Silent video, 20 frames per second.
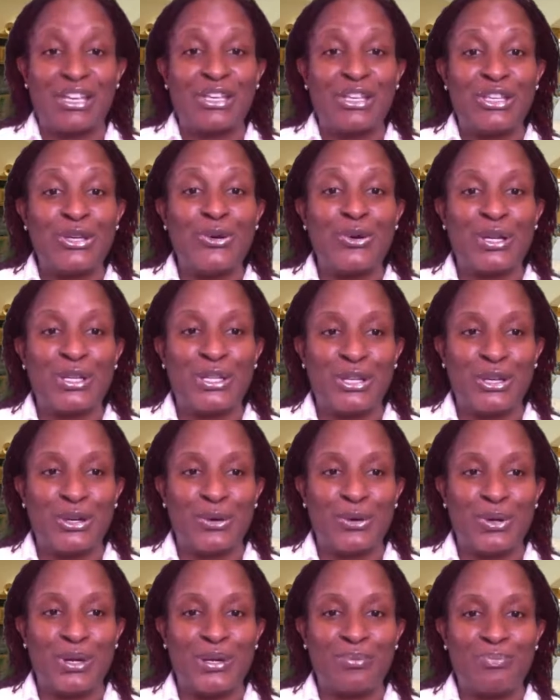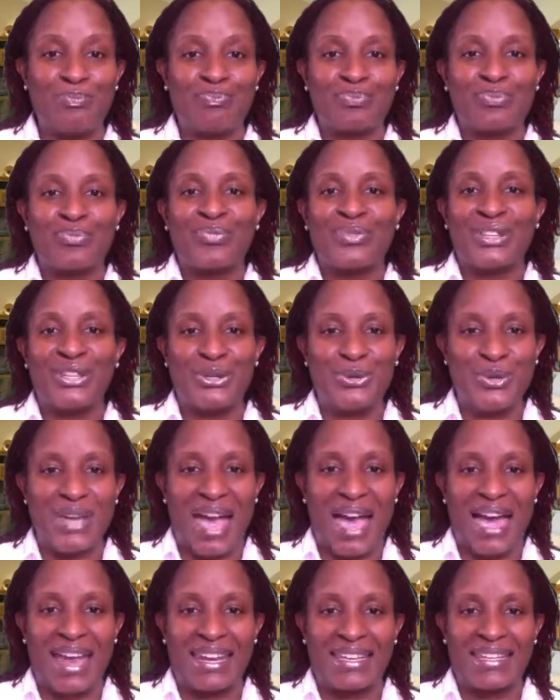You could do it. You
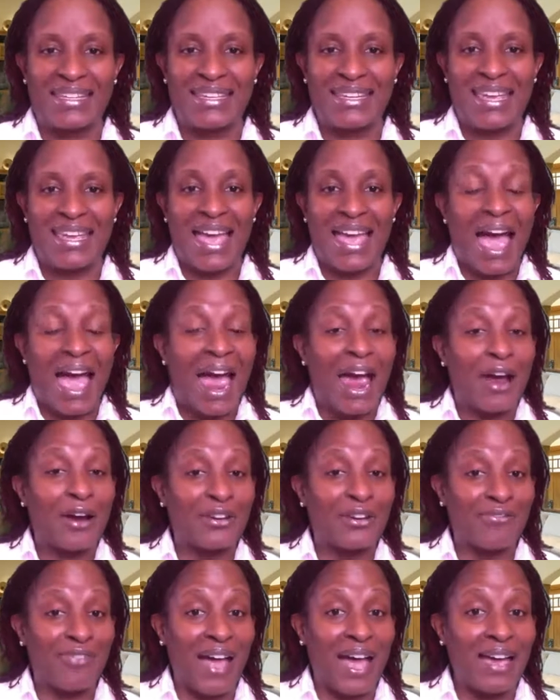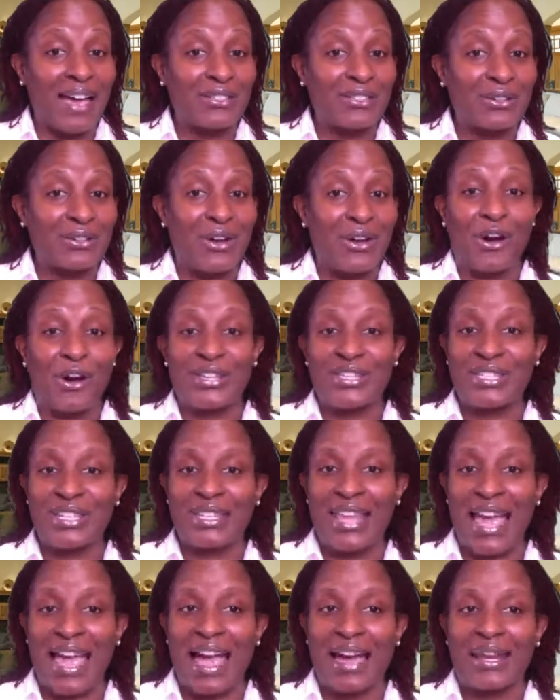got it. Hire an advisor or
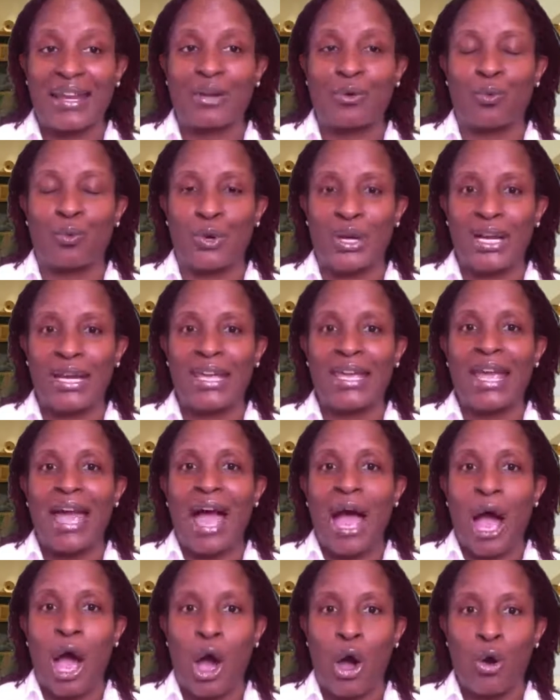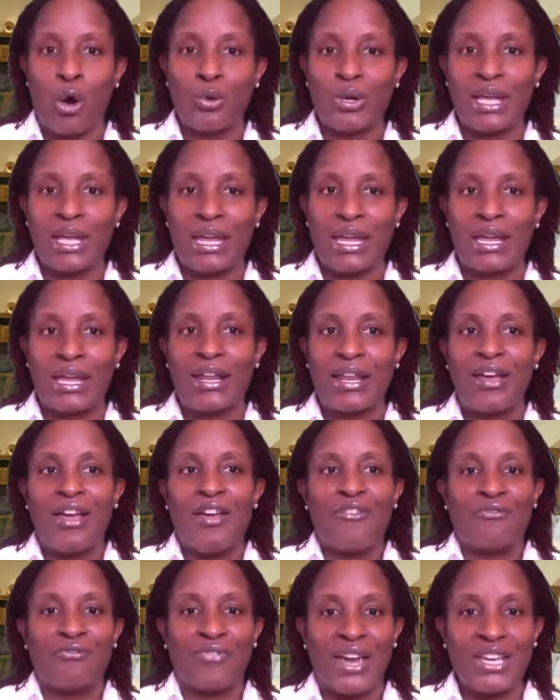sit down and really hone in,
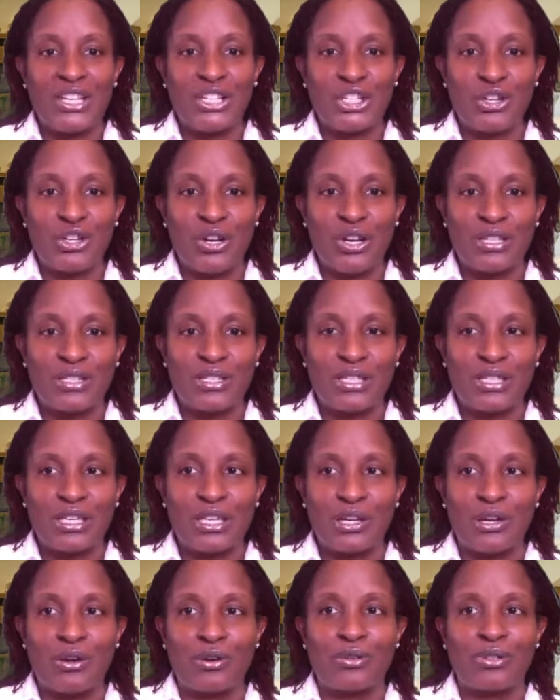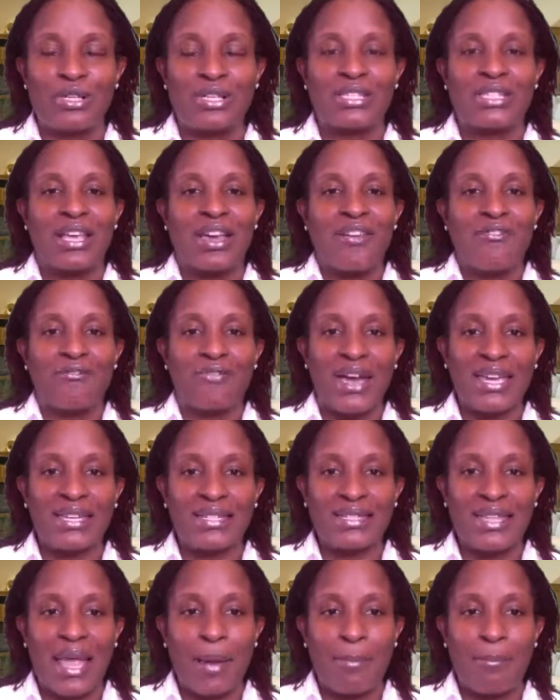face your insecurities,
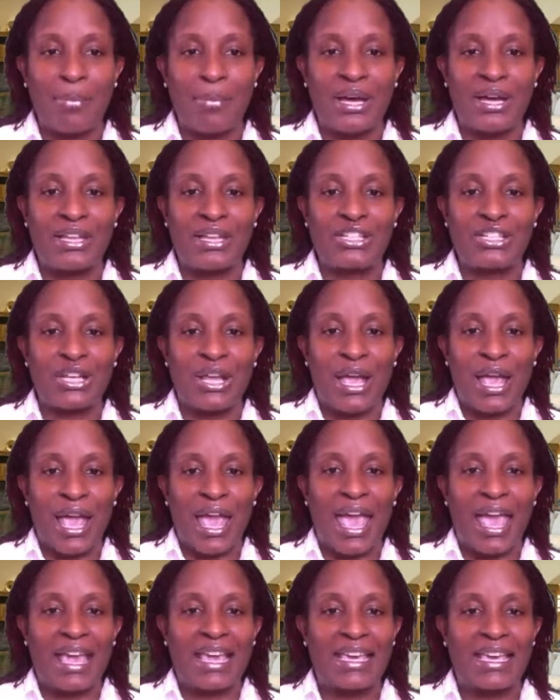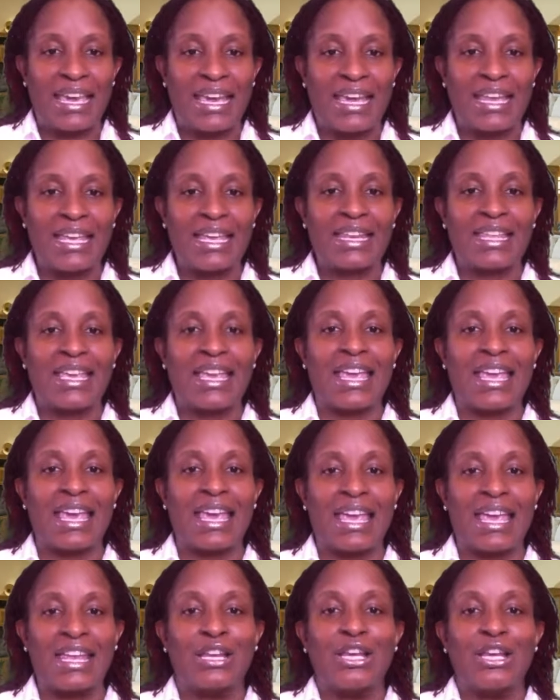face that budget, and get it
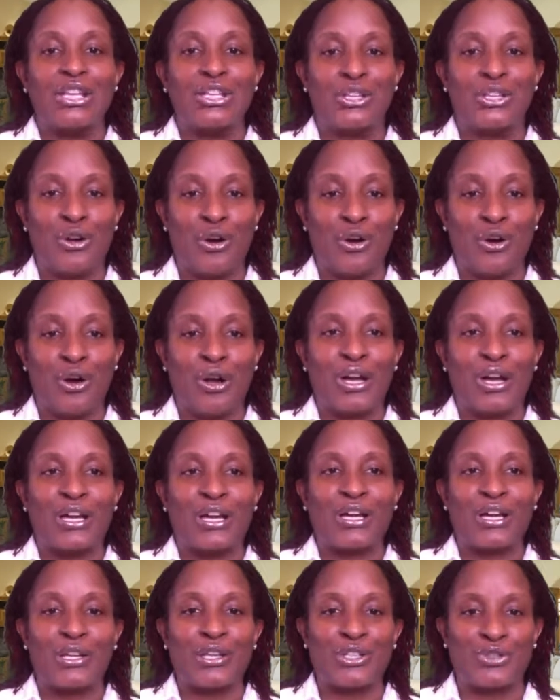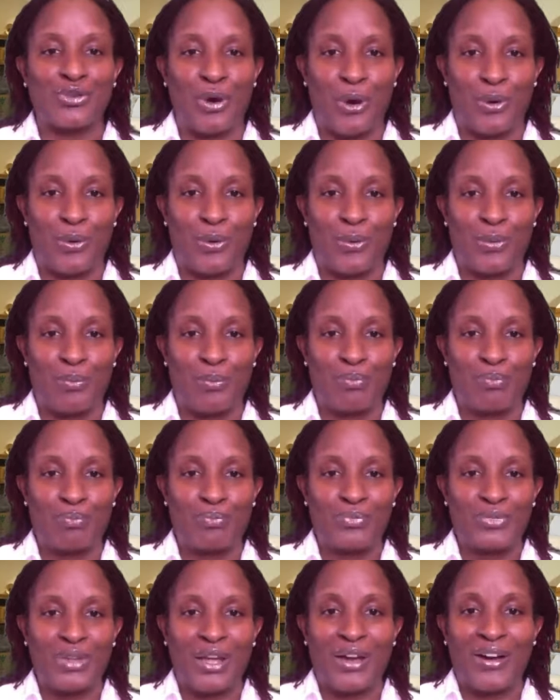in your control.
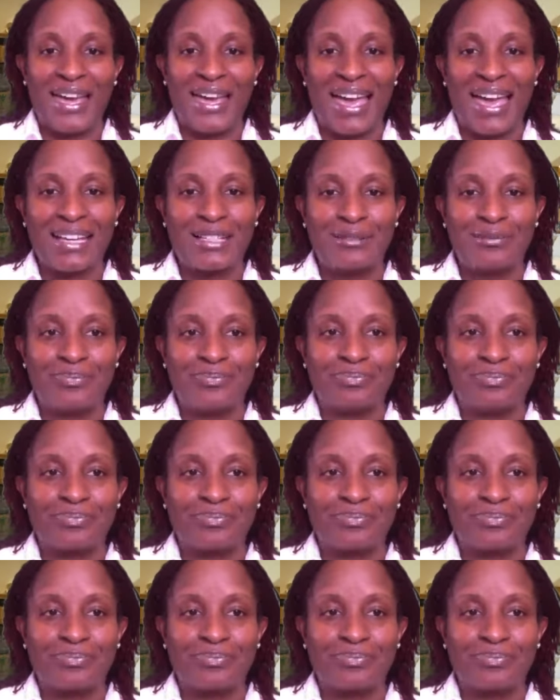Okay?